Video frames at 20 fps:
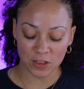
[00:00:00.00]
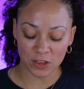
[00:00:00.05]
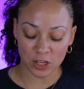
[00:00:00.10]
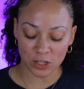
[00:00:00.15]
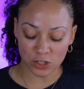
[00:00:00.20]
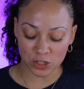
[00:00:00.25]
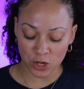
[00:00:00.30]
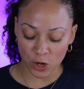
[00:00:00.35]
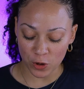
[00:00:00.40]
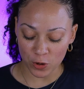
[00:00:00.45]

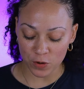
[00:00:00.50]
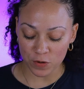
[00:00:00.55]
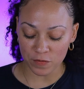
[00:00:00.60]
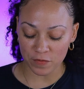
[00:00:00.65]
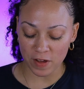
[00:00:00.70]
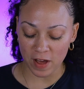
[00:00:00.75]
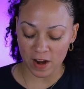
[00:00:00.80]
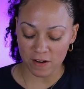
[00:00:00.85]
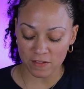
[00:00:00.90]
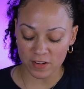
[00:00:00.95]
The total
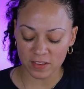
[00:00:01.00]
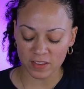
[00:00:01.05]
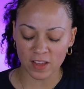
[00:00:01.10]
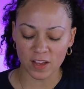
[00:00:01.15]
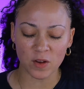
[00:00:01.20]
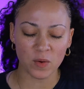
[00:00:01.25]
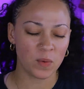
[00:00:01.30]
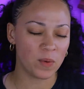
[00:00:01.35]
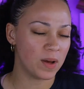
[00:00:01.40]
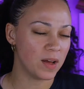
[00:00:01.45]
for
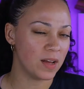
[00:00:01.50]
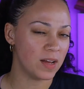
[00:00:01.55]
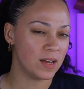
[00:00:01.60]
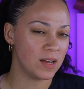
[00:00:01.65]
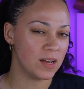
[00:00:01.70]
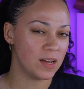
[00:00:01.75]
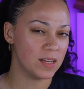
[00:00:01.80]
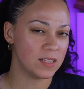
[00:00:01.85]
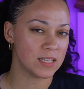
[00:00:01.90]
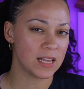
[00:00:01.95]
everything
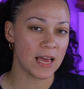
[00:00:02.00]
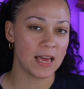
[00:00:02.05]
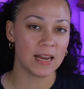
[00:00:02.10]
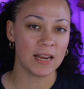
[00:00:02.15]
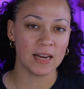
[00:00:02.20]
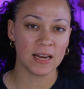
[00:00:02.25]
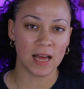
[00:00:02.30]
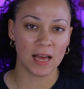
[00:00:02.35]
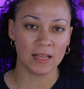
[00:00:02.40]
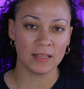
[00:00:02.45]
was
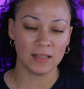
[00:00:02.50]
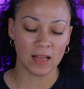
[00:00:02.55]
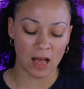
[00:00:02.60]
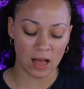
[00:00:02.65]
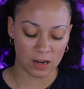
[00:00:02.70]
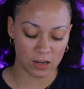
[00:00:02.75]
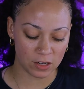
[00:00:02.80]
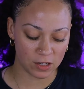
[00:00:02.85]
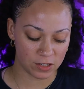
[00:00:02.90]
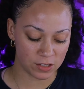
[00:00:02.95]

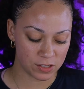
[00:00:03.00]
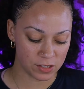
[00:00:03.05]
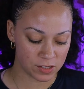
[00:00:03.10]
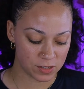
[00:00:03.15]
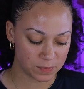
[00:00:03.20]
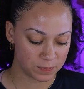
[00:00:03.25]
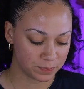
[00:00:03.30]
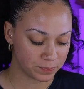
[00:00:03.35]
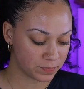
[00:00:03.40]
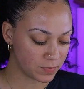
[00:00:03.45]

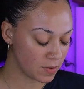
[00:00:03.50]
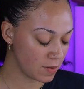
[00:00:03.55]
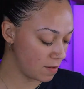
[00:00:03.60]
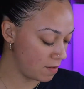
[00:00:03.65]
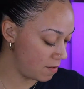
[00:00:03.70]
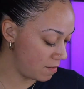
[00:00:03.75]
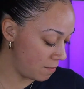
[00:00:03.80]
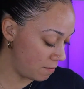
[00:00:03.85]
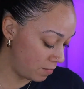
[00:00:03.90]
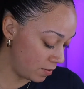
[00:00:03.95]
$89,
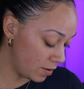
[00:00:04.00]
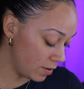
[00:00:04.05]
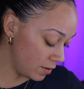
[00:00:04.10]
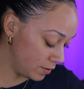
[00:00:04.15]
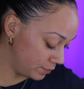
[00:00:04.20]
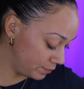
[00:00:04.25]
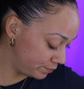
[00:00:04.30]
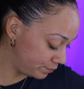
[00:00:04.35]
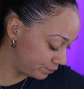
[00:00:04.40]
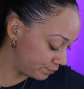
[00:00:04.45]

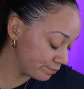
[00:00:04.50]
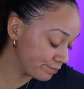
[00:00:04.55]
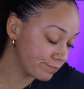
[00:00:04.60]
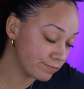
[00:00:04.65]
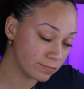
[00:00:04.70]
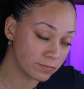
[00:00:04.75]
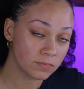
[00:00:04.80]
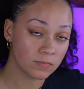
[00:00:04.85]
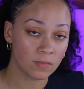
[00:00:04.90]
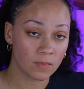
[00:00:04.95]
but
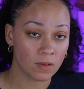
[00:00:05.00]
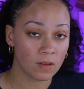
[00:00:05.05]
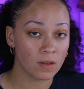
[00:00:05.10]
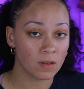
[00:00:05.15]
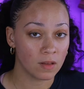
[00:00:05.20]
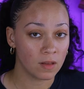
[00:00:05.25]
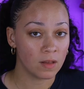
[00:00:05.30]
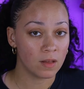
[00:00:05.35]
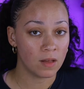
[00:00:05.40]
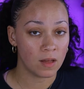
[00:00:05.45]

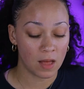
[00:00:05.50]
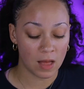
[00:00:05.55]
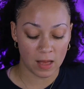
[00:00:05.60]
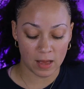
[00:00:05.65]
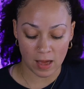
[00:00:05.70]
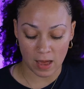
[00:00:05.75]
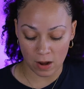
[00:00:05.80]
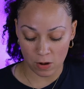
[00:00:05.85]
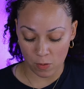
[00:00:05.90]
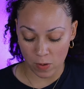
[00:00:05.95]

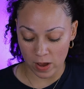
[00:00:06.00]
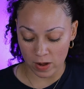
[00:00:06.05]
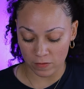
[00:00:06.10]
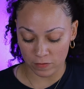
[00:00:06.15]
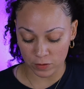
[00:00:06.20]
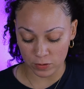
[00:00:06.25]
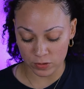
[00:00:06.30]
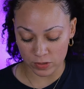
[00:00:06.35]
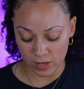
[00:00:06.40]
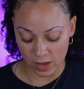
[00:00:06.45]
I got quite a
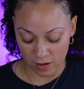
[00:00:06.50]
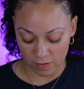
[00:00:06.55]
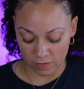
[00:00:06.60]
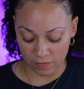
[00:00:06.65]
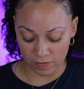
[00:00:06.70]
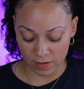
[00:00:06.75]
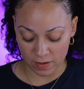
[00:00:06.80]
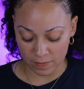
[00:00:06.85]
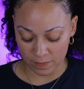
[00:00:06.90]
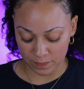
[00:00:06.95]
few
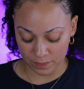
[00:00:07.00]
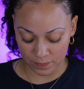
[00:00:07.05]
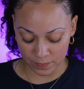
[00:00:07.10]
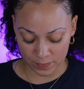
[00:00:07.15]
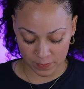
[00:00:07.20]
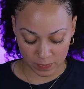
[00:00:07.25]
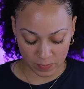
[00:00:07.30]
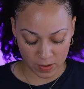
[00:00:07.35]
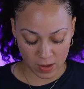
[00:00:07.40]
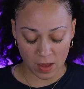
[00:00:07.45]
stuff.
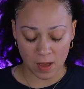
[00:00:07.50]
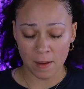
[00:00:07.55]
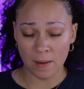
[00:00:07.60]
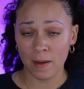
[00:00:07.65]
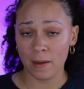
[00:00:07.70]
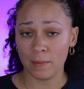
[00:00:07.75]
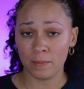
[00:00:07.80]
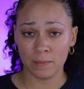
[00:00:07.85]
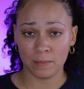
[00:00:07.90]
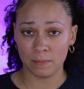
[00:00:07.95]

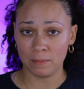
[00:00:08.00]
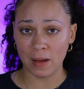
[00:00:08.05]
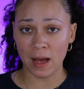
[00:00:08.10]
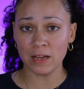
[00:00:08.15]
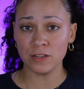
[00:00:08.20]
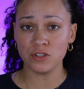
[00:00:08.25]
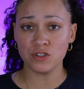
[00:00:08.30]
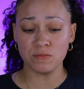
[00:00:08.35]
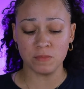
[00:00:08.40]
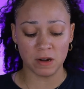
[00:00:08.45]

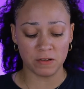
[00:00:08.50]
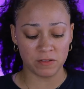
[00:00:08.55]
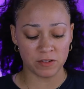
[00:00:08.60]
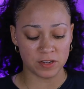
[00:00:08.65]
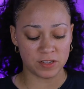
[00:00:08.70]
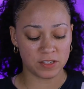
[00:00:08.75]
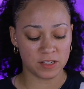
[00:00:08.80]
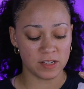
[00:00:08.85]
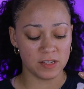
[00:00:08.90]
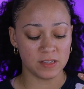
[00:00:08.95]
Mind you, my
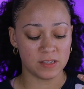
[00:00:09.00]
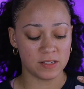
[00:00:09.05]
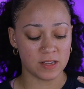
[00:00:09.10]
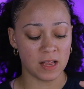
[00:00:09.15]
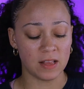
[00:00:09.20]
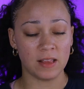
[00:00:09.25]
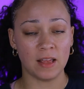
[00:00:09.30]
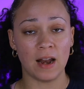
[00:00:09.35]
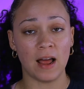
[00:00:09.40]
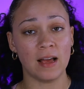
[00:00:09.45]
receipt
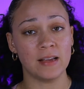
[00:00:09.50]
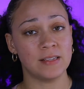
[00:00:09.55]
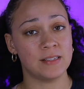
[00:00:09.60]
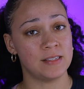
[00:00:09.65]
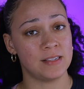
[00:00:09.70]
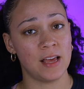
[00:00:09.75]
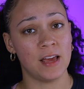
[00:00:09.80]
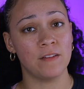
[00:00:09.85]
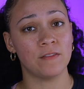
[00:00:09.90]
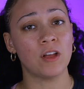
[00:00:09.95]
said that I
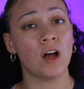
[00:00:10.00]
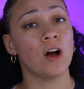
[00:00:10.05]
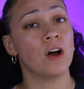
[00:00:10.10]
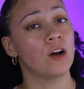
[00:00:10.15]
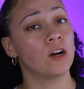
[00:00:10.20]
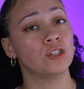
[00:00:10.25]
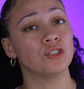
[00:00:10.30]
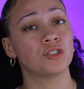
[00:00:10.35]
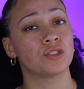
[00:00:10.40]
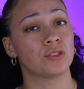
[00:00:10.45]
saved
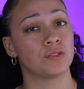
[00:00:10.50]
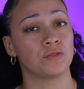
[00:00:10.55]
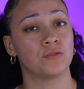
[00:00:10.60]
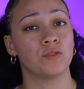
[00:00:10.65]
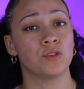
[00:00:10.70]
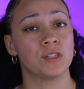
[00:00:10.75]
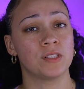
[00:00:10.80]
$114,